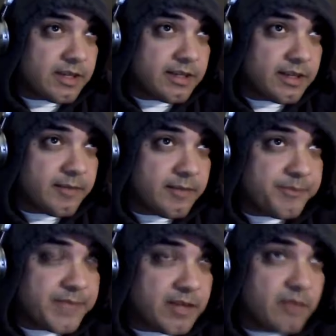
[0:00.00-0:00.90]
and
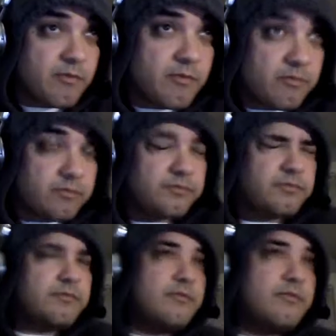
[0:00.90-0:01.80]
um, you know,
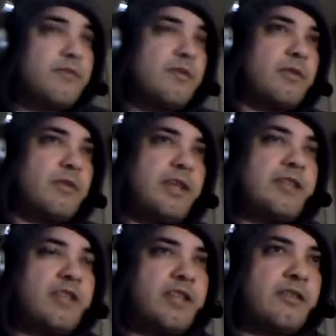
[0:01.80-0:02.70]

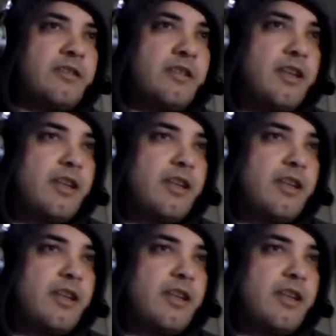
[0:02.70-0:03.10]
and and